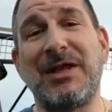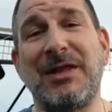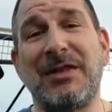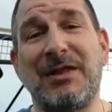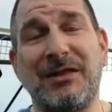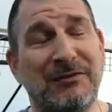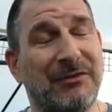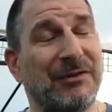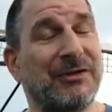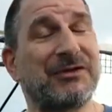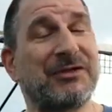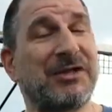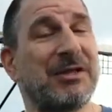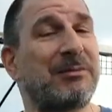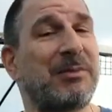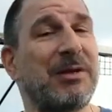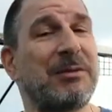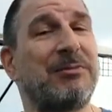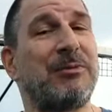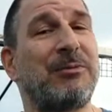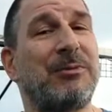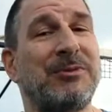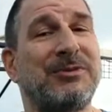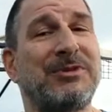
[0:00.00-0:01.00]
the first thing
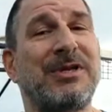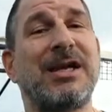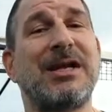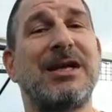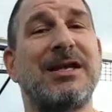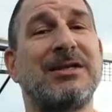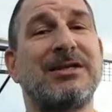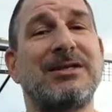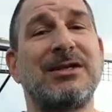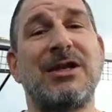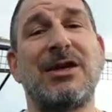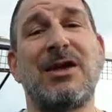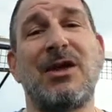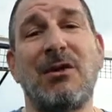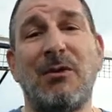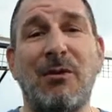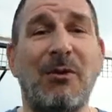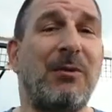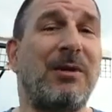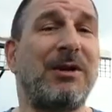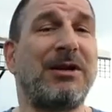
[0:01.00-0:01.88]
people will say is, well,